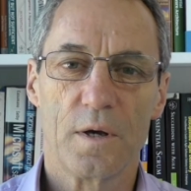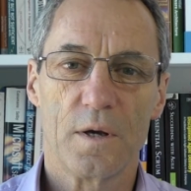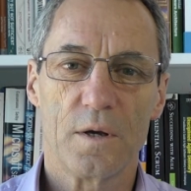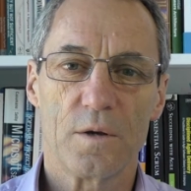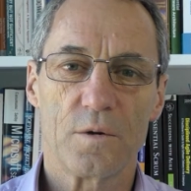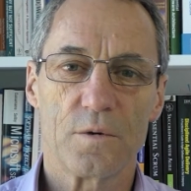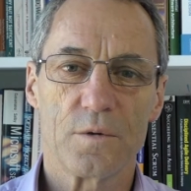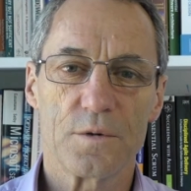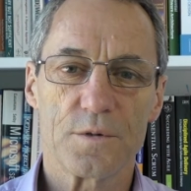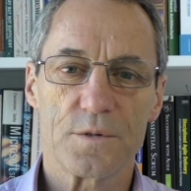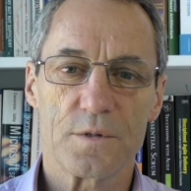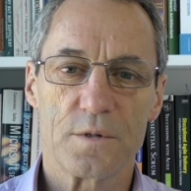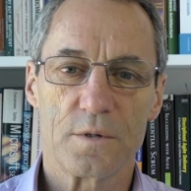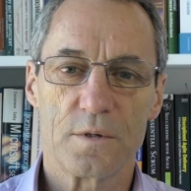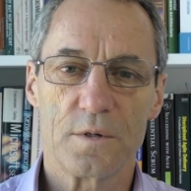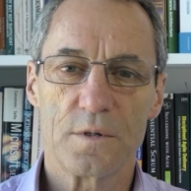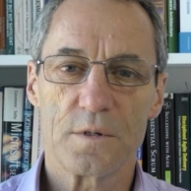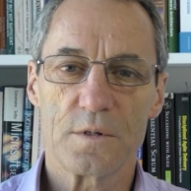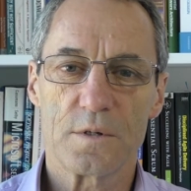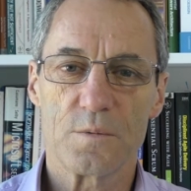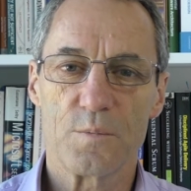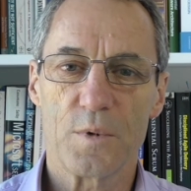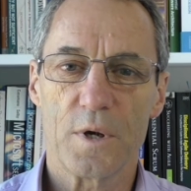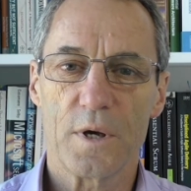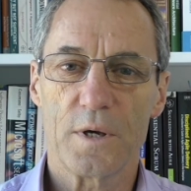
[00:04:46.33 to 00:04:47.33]
It also
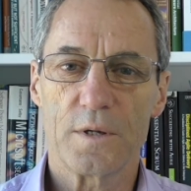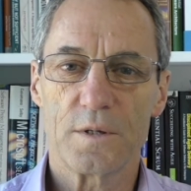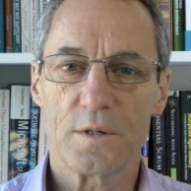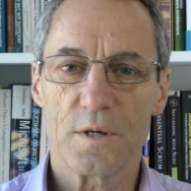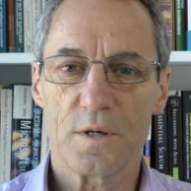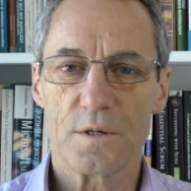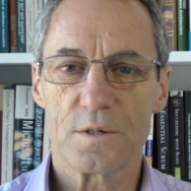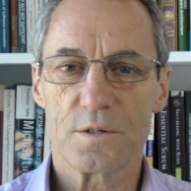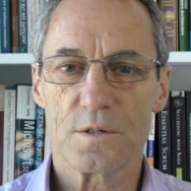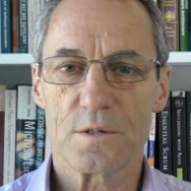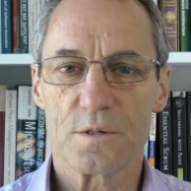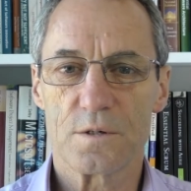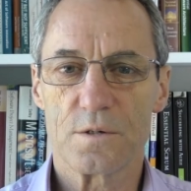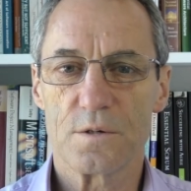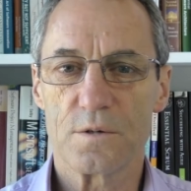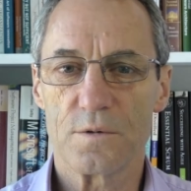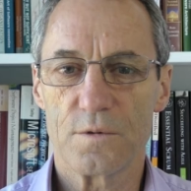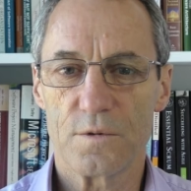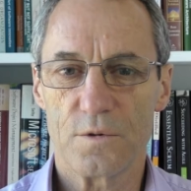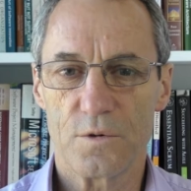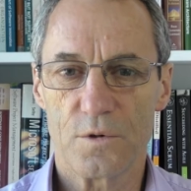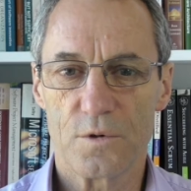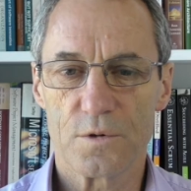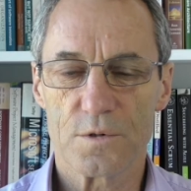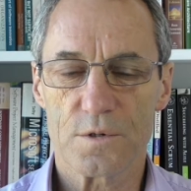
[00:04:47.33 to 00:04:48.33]
needs to pay attention to
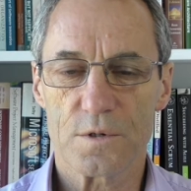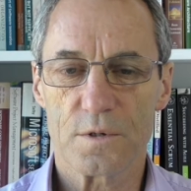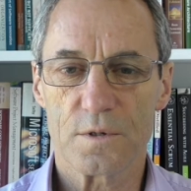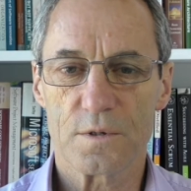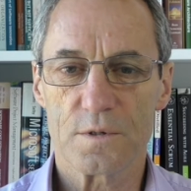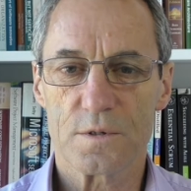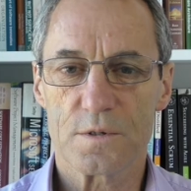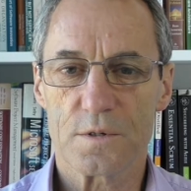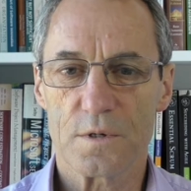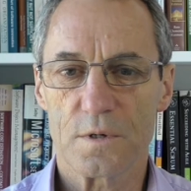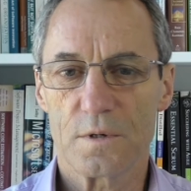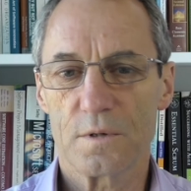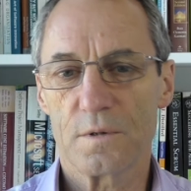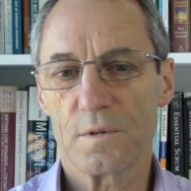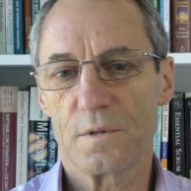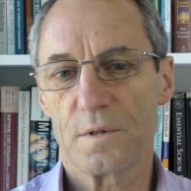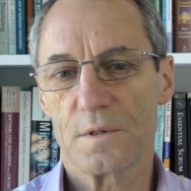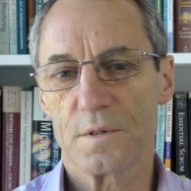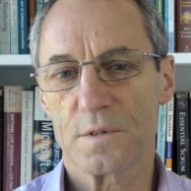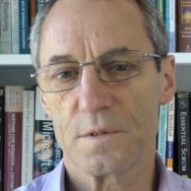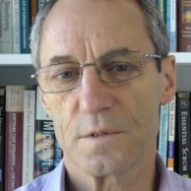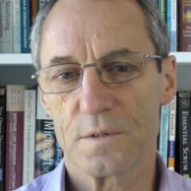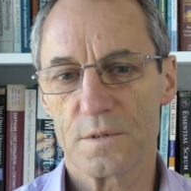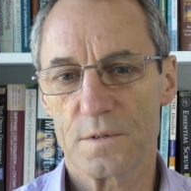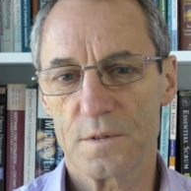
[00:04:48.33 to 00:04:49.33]
the user, so
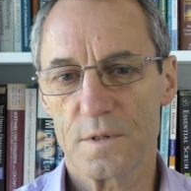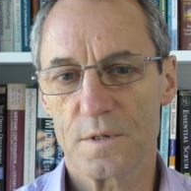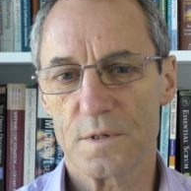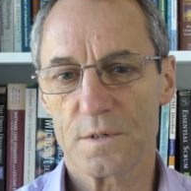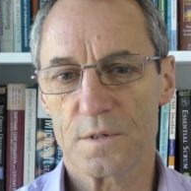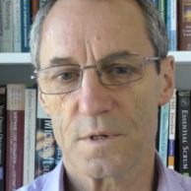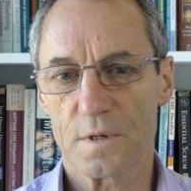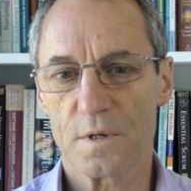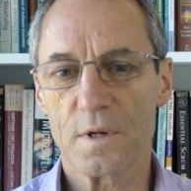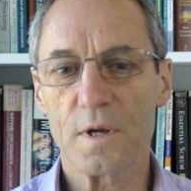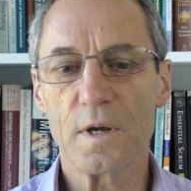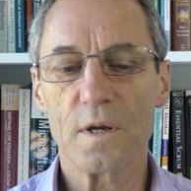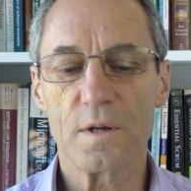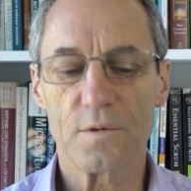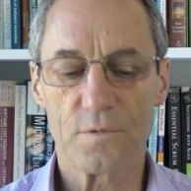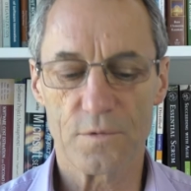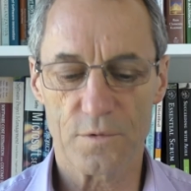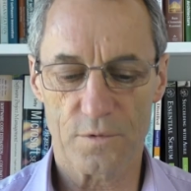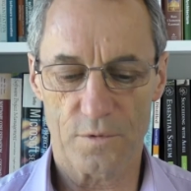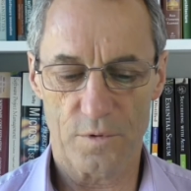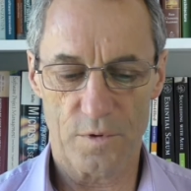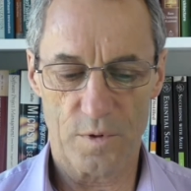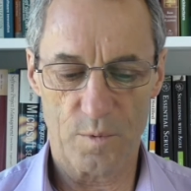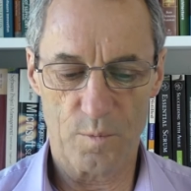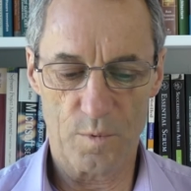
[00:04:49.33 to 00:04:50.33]
there's a need
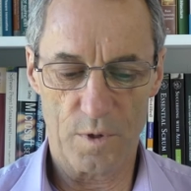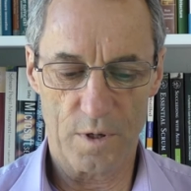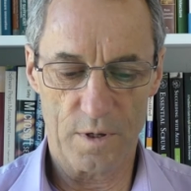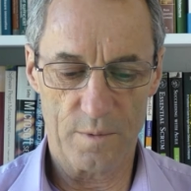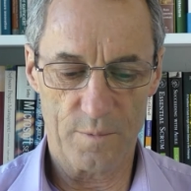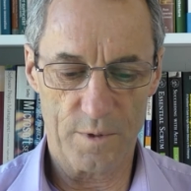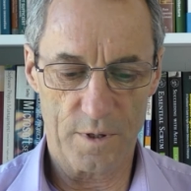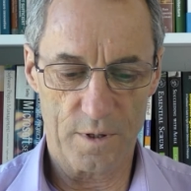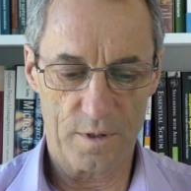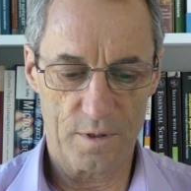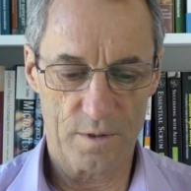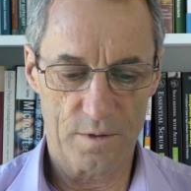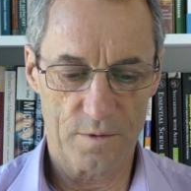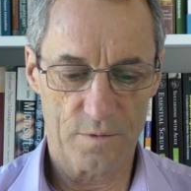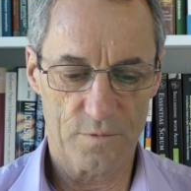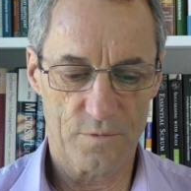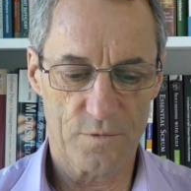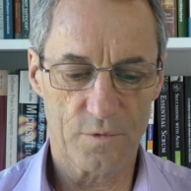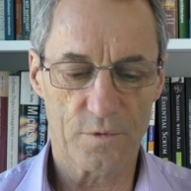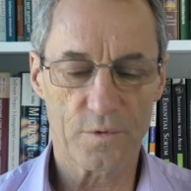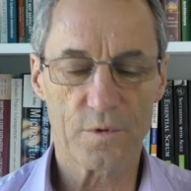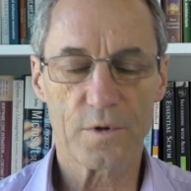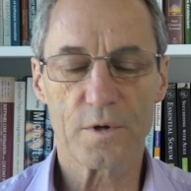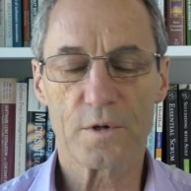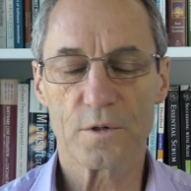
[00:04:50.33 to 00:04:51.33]
for the playback,
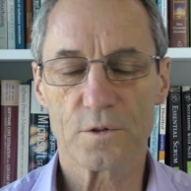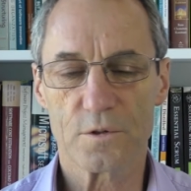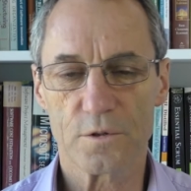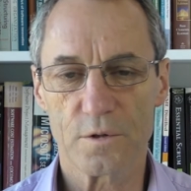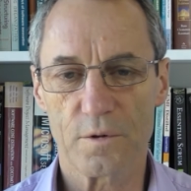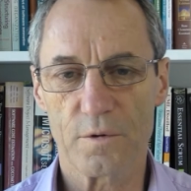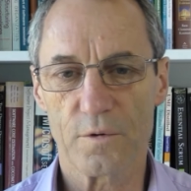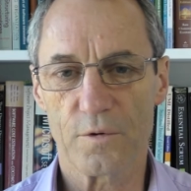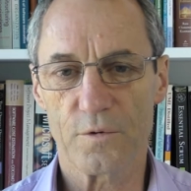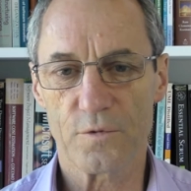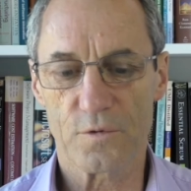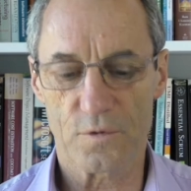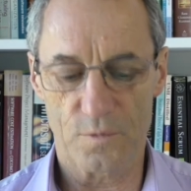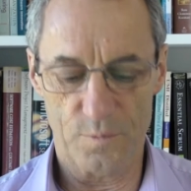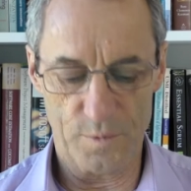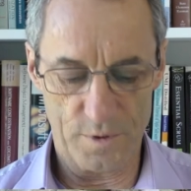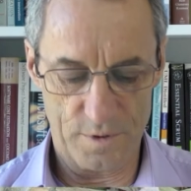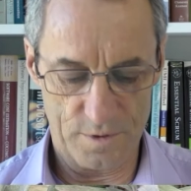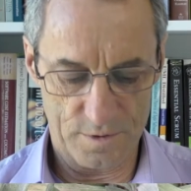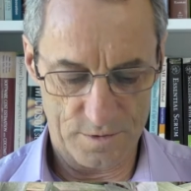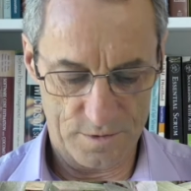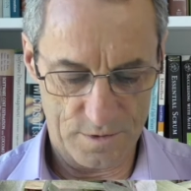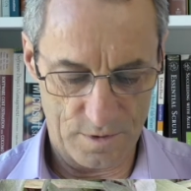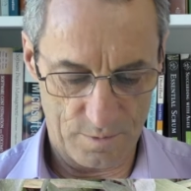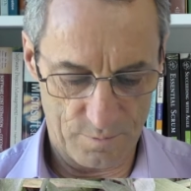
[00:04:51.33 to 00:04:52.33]
for the controller, to
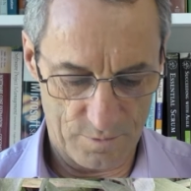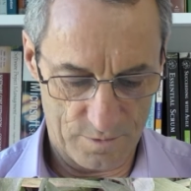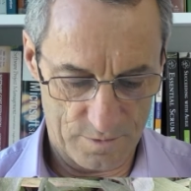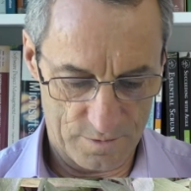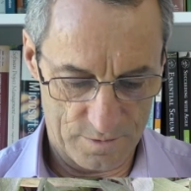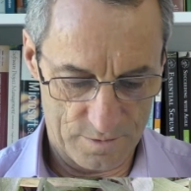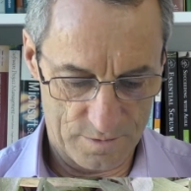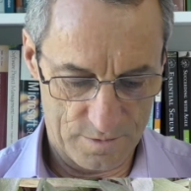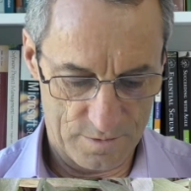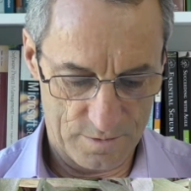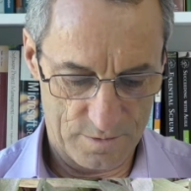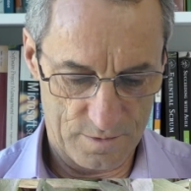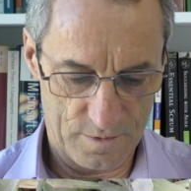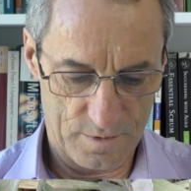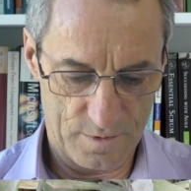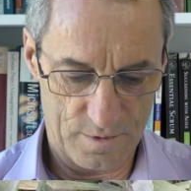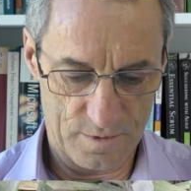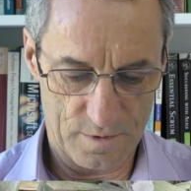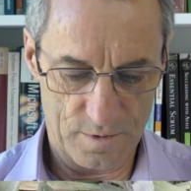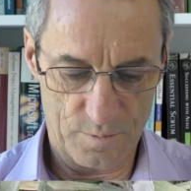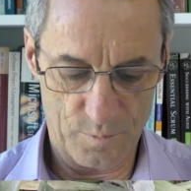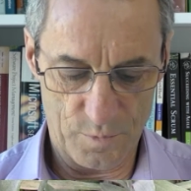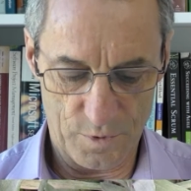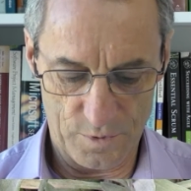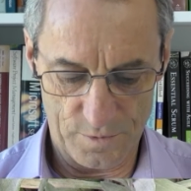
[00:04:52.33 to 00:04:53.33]
be a separate
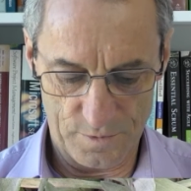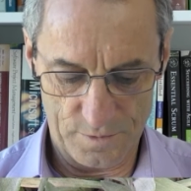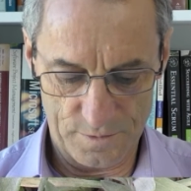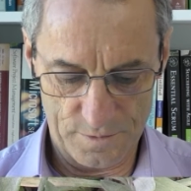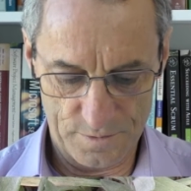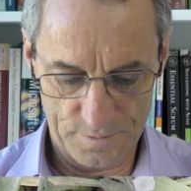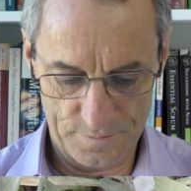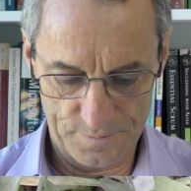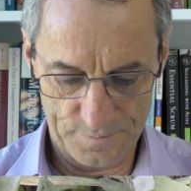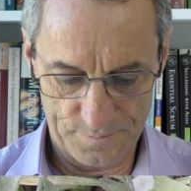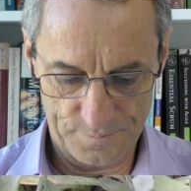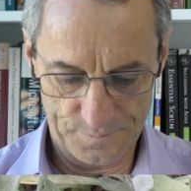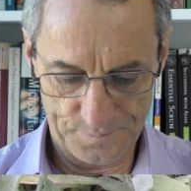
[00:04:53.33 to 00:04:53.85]
component.